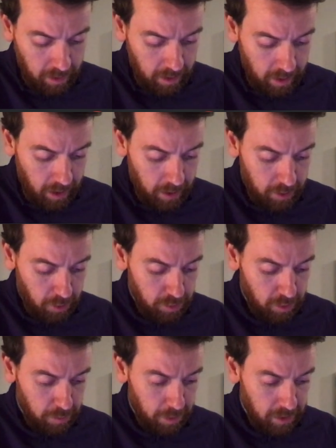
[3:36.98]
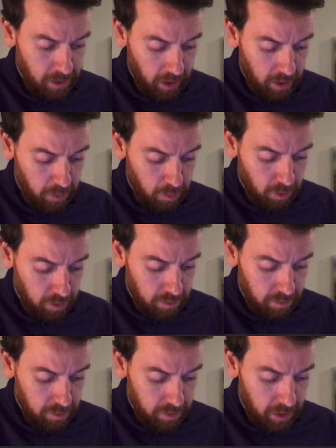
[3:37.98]
and it turns out to be exactly 1
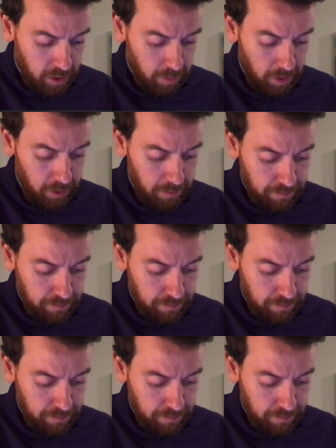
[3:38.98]
centimeter.